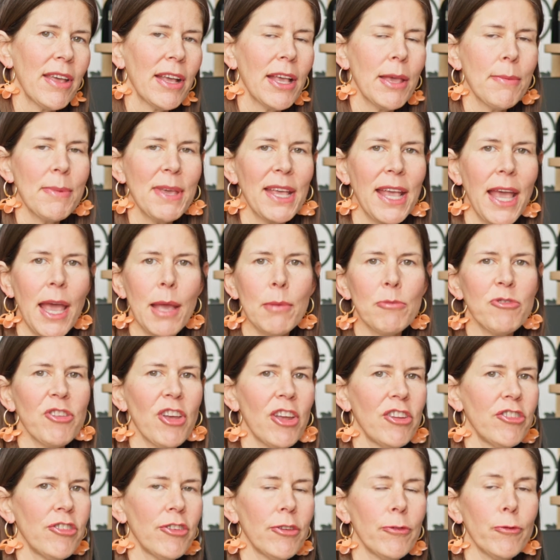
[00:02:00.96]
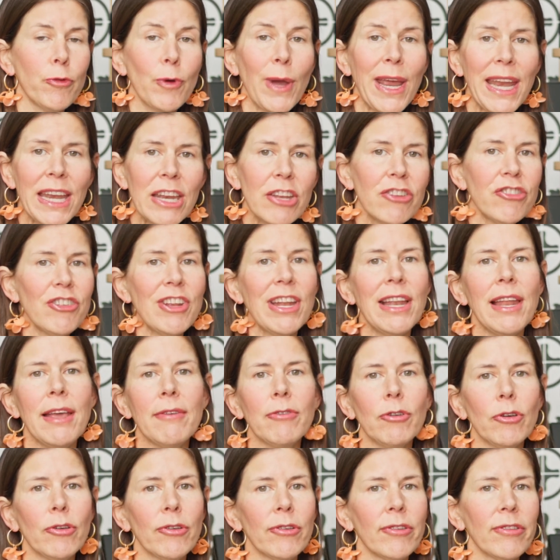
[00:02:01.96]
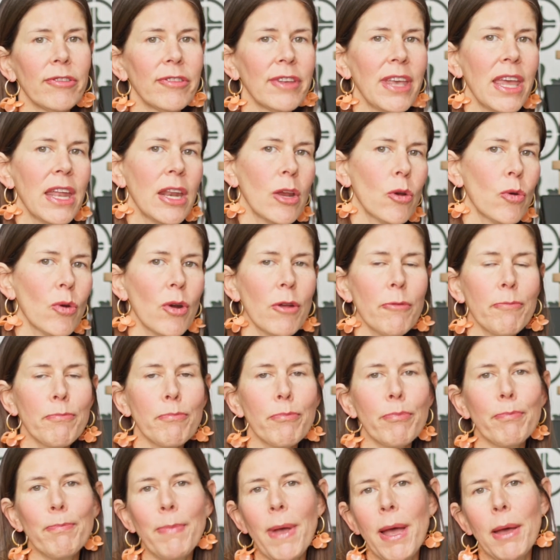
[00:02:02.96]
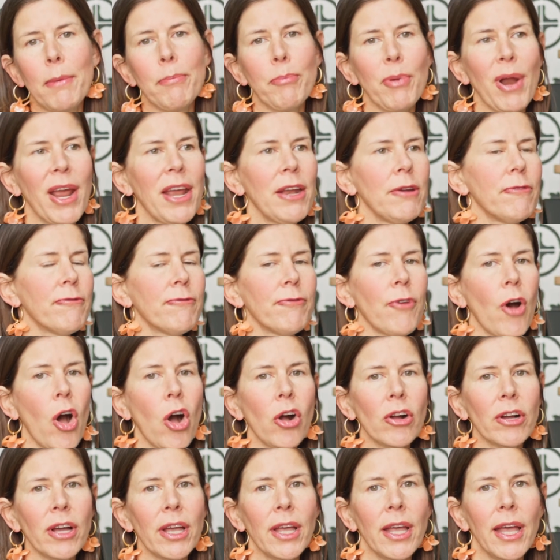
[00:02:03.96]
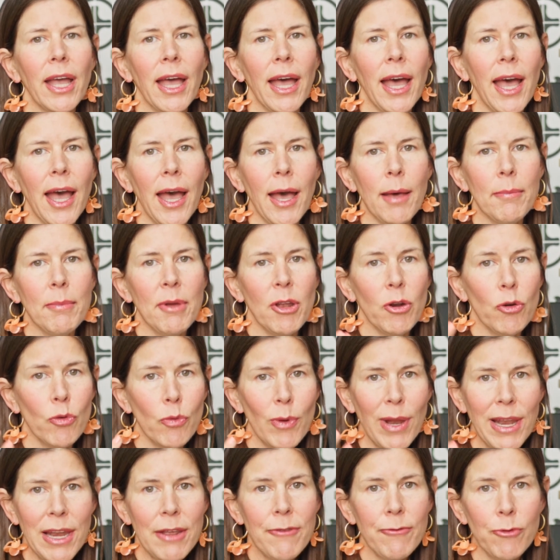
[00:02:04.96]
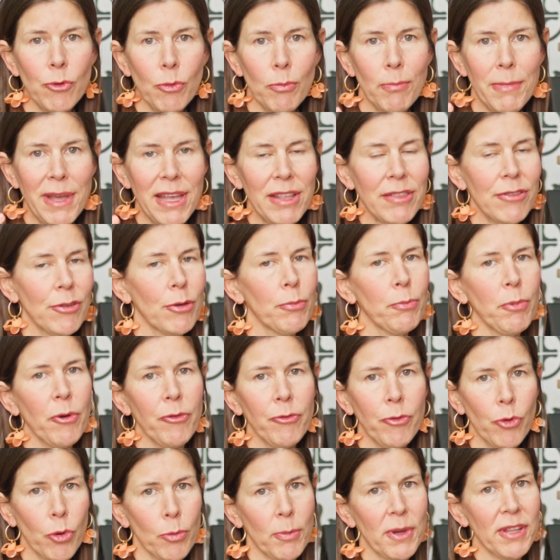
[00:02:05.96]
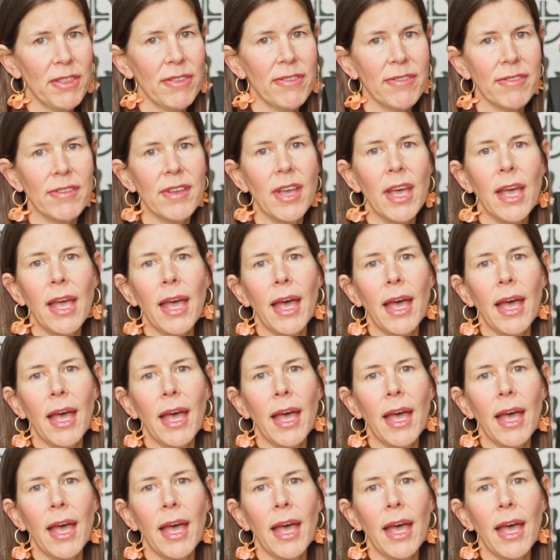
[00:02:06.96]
that can be game changing for energy levels, getting rid of brain fog, and really for mental performance,